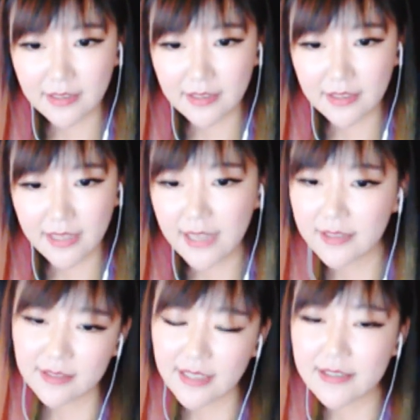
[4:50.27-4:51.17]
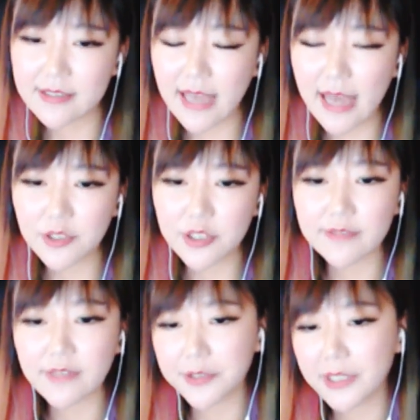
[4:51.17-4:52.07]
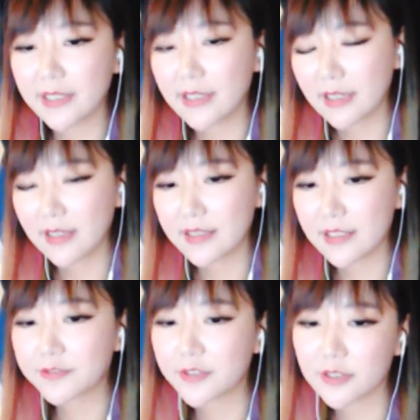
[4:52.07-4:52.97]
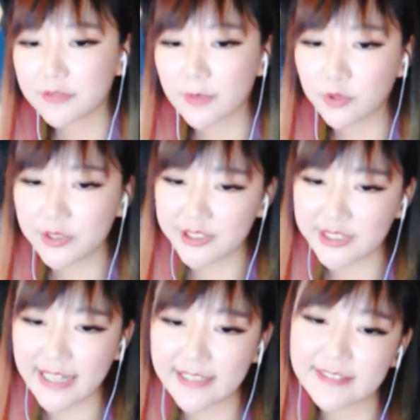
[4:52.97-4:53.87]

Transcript: And it's actually very different from Twitch chat.